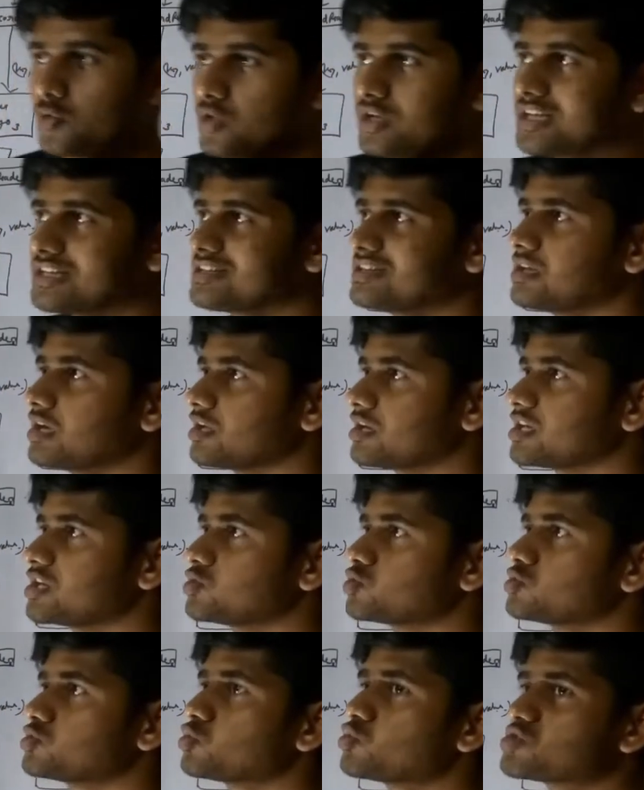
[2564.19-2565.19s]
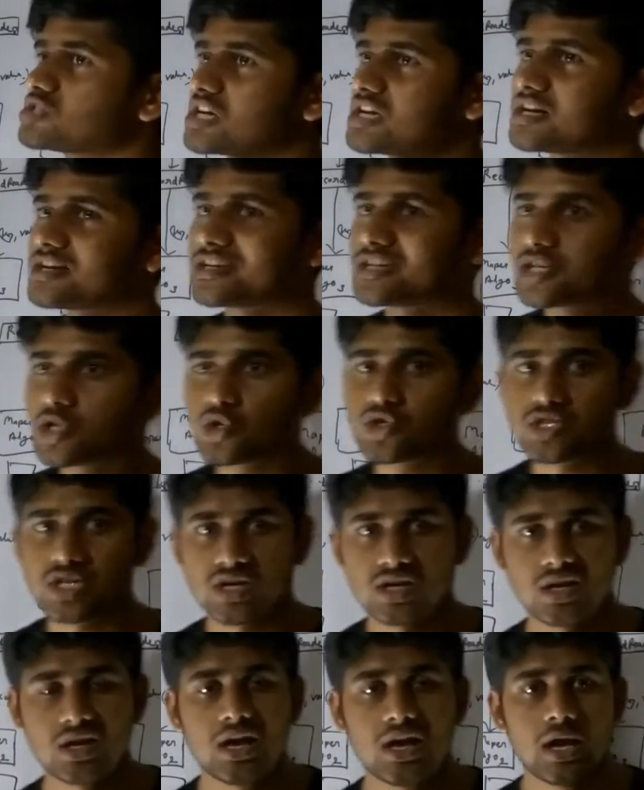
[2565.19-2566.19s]
In user
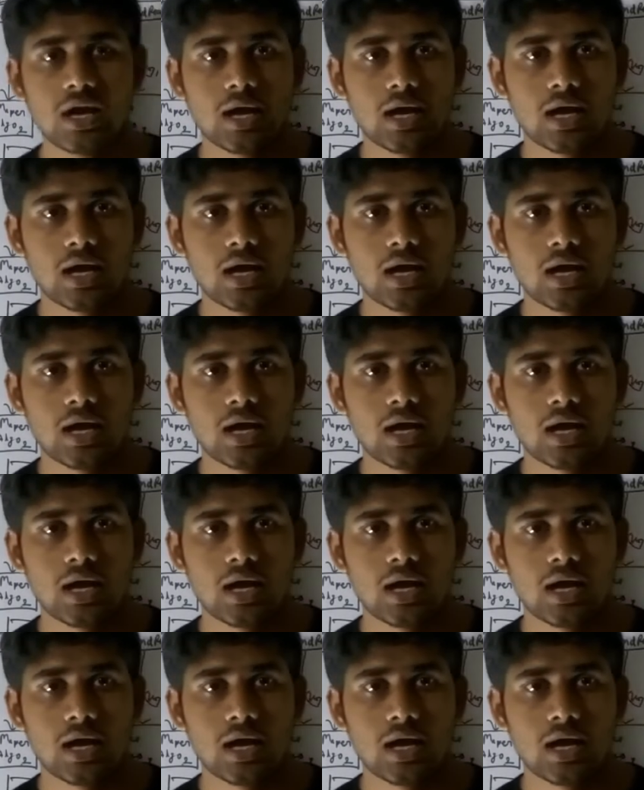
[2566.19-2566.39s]
reducer,